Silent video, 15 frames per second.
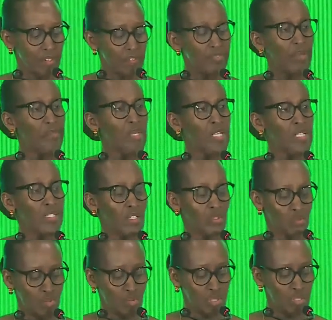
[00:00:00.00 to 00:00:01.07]
families and
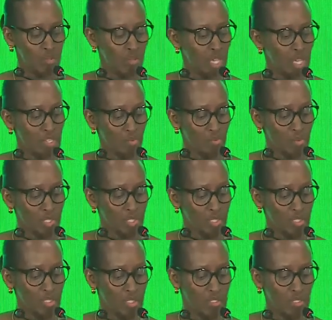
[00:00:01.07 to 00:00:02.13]

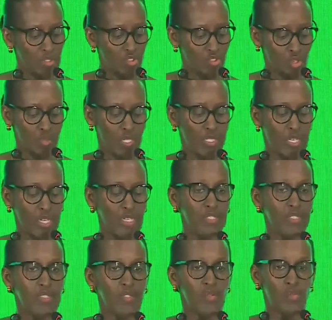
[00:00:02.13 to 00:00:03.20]
wounded,
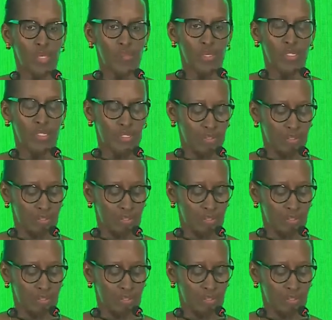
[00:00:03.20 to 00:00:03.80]
traumatized women.